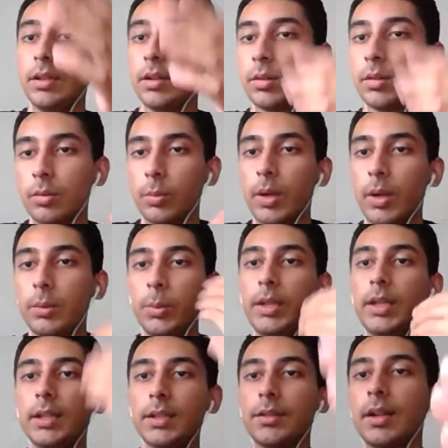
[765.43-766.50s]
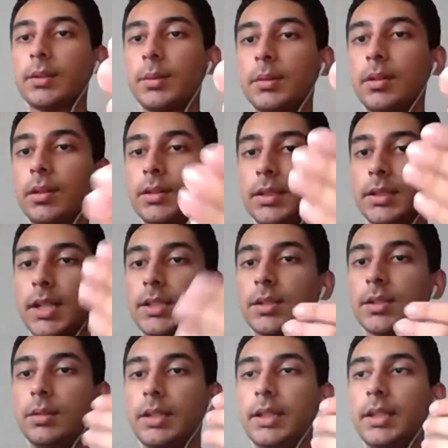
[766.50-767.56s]
or when we interact with doctors, that's
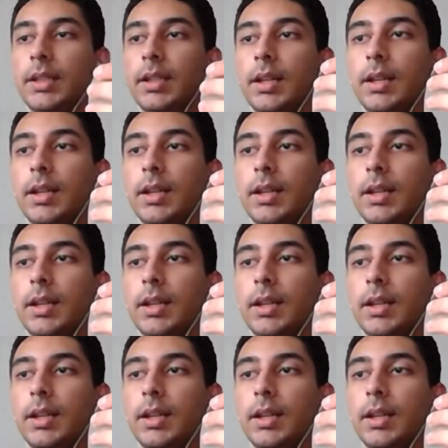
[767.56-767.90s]
only